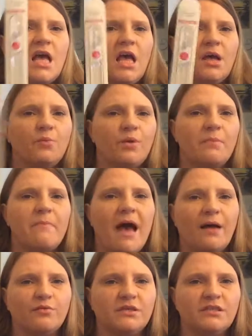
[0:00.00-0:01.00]
And when
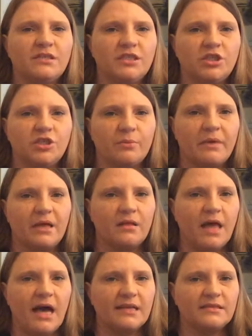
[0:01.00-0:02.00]
Matt was teaching me
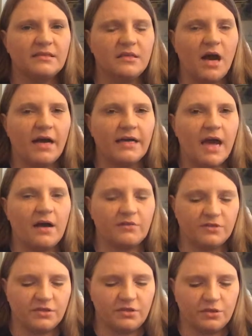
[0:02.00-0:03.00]
last night
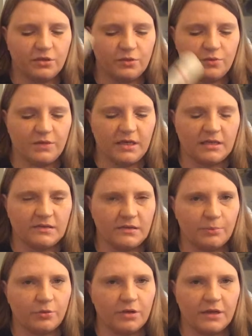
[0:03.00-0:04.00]
how to do the
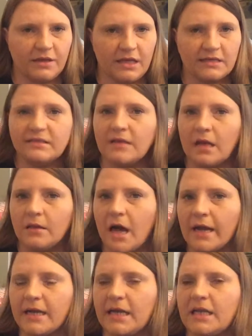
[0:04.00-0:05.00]
zipper in the inside
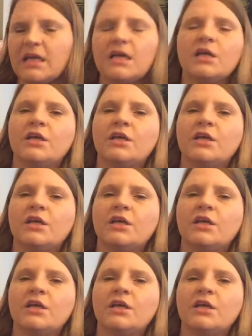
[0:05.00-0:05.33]
lining,